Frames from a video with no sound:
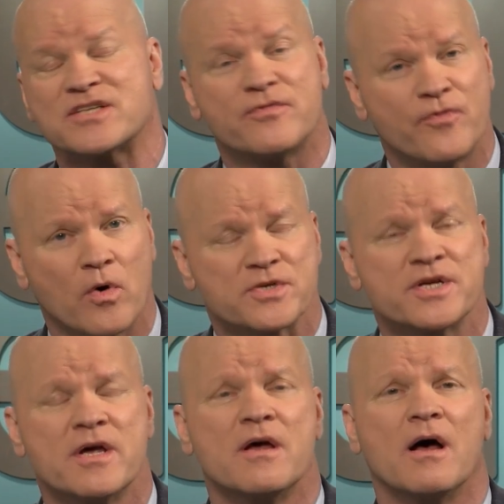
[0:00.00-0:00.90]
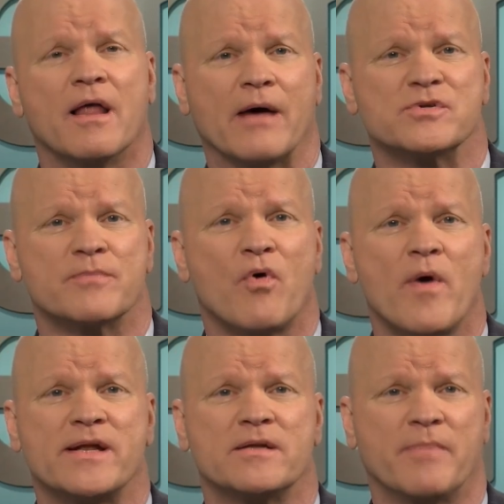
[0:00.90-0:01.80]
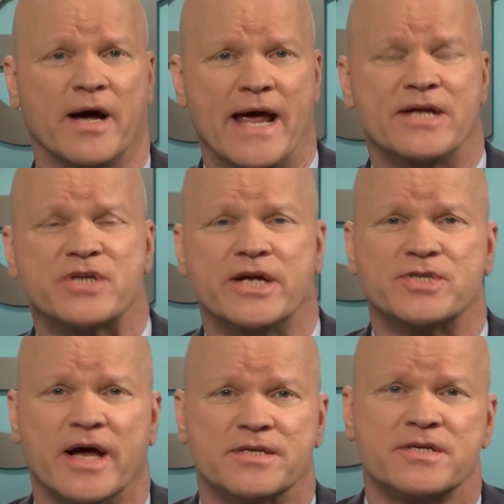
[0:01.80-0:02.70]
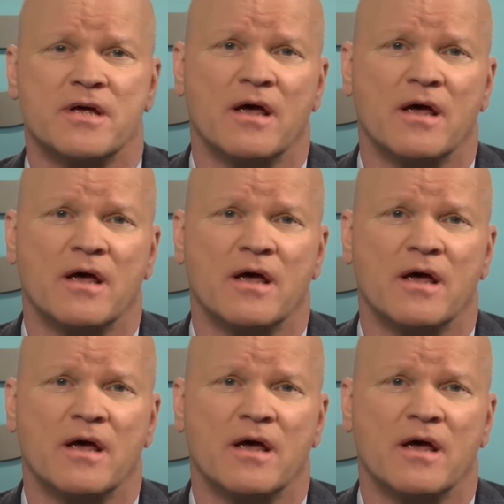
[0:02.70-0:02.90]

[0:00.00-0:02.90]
force that was appointed by HHS